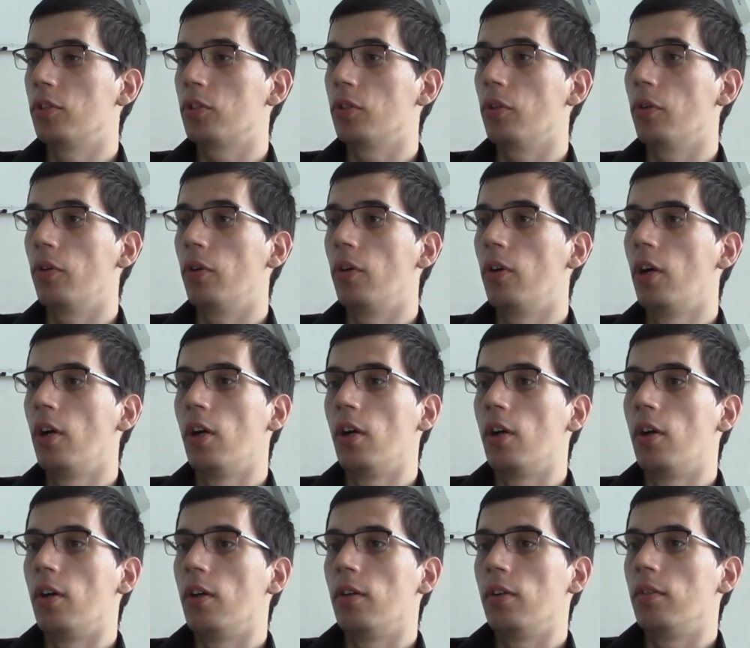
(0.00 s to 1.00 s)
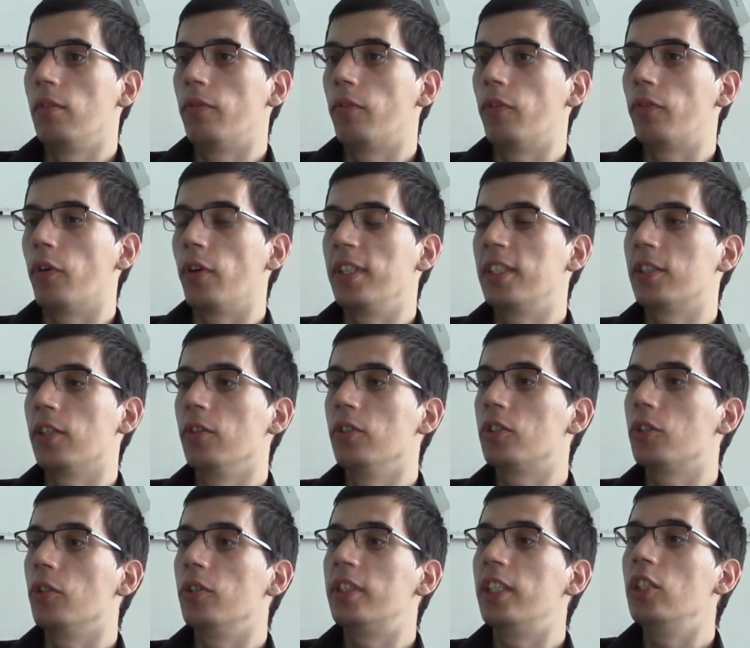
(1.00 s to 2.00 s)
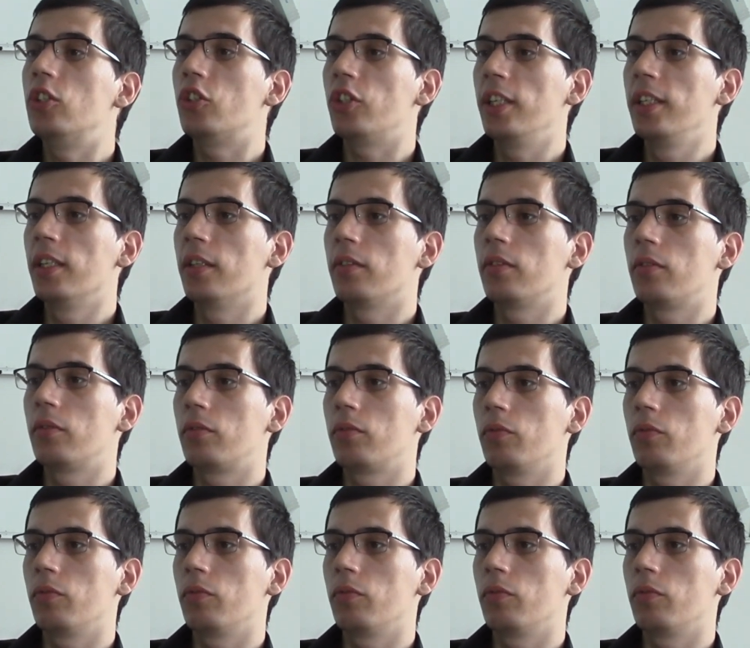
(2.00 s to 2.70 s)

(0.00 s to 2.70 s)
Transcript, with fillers: So, for for instance, uh, teaching,